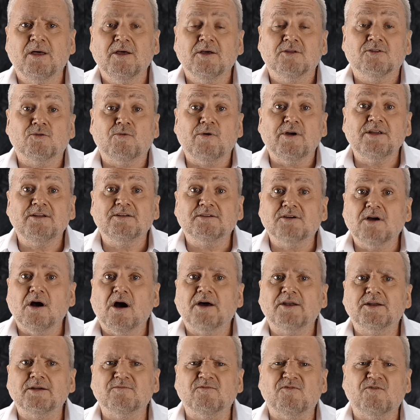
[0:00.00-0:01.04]
The wind caught
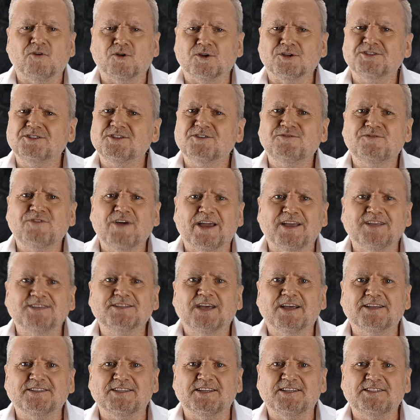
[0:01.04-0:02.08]
him full in the face
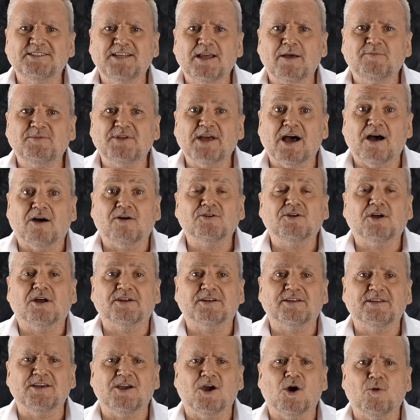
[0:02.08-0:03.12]
as he stepped out onto
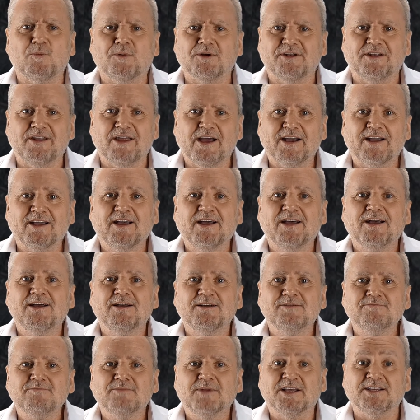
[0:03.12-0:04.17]
the open deck.
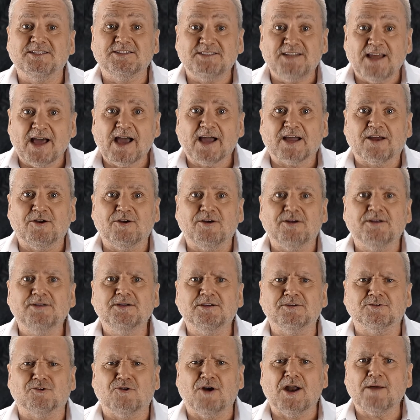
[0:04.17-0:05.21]
He staggered and
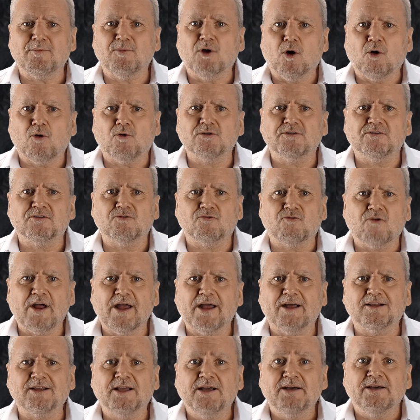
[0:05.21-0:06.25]
grabbed hold of the
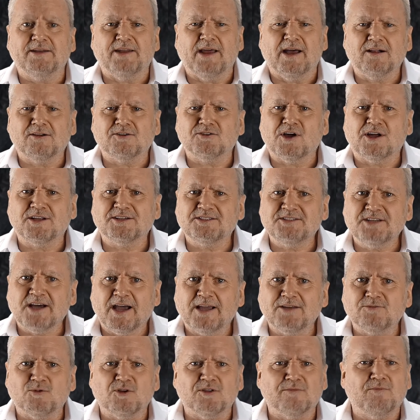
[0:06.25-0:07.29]
rail and held on
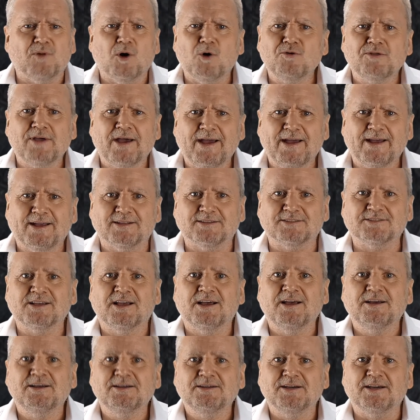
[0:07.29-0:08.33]
tight with both hands,
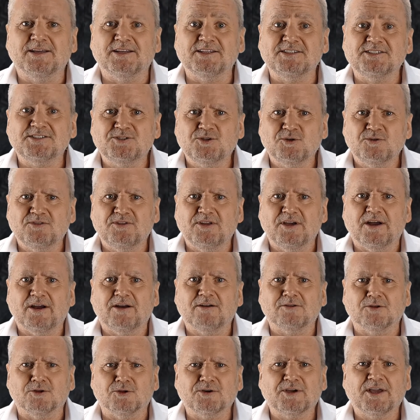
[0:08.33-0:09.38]
and he stood there
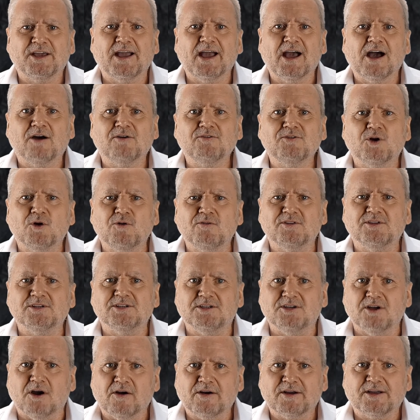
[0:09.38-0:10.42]
looking out over the
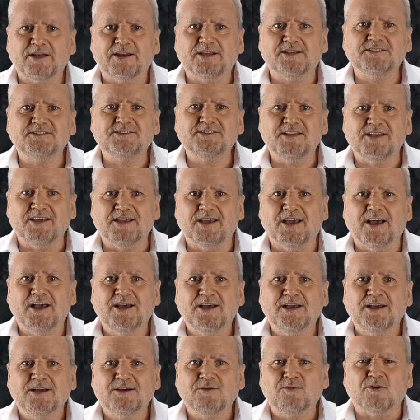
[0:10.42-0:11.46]
darkening sea
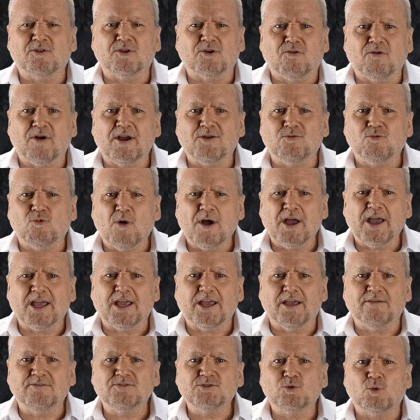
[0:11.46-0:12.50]
where the great
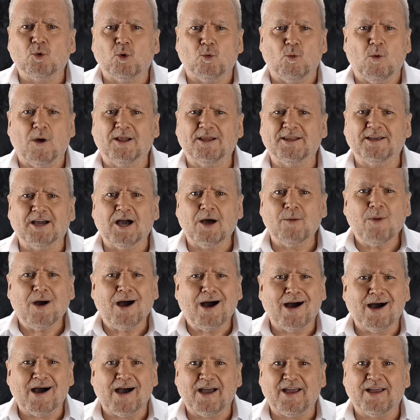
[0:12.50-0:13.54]
waves were welling up
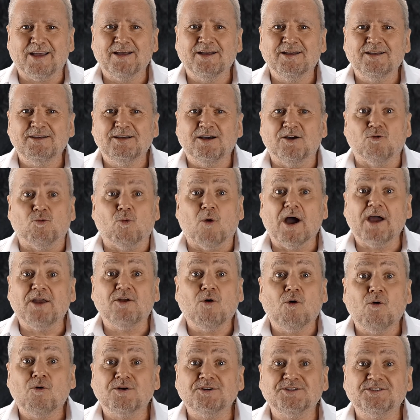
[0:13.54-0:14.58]
high, and white
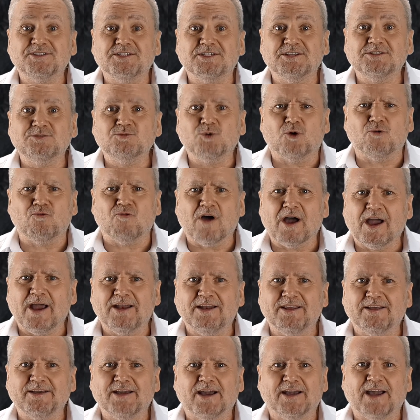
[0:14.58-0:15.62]
horses were
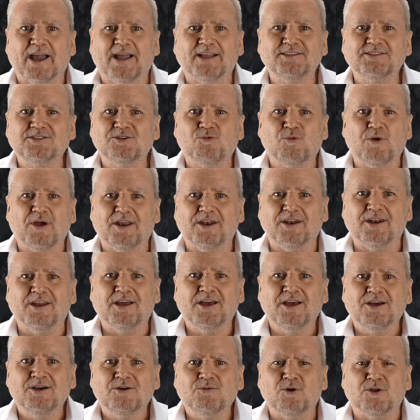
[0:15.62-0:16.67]
riding against the wind
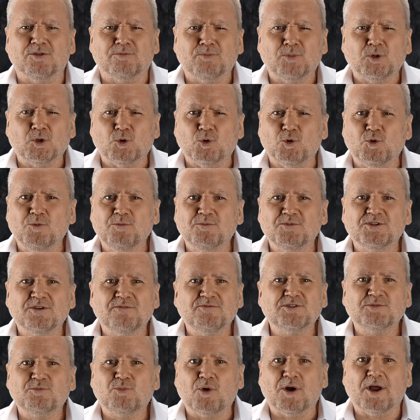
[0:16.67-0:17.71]
with plumes of
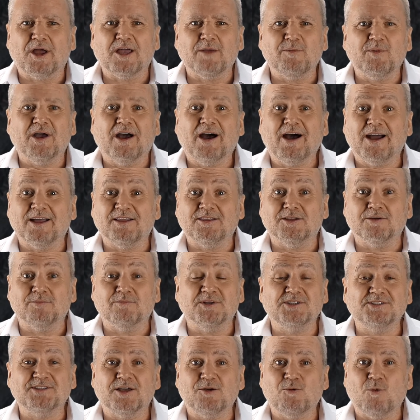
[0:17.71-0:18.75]
spray behind them
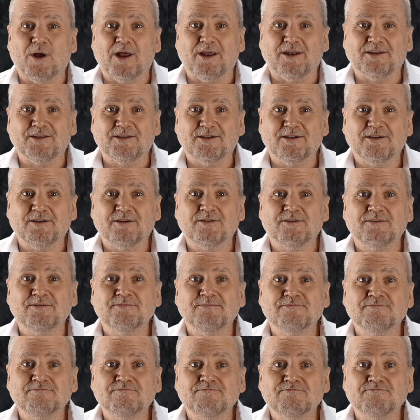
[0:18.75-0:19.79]
as they went.
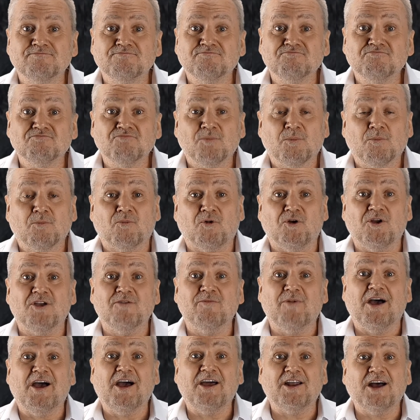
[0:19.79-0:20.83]
"Pretty
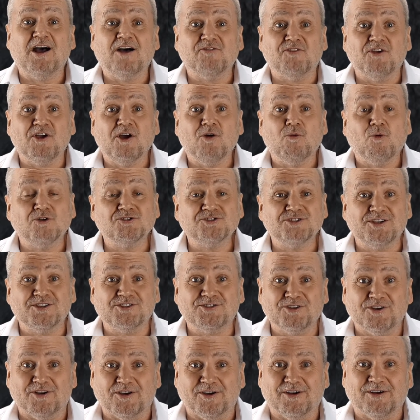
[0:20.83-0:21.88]
bad out there, wasn't it,
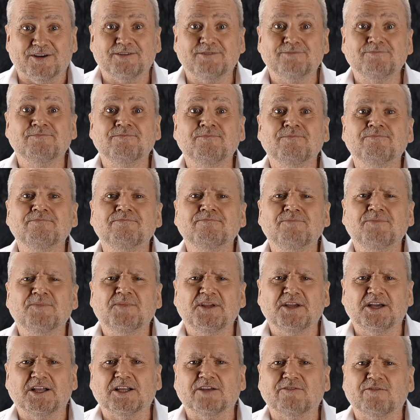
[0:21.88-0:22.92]
sir?"
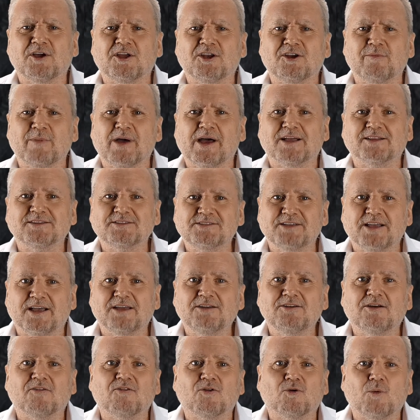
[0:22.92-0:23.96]
the elevator man
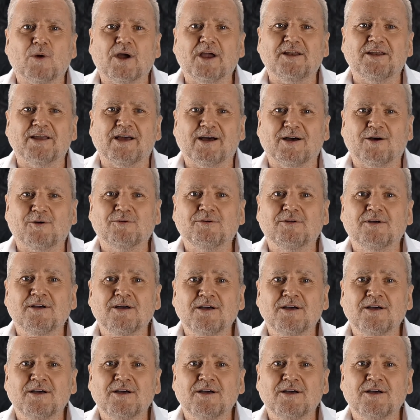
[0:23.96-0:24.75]
said on the way down.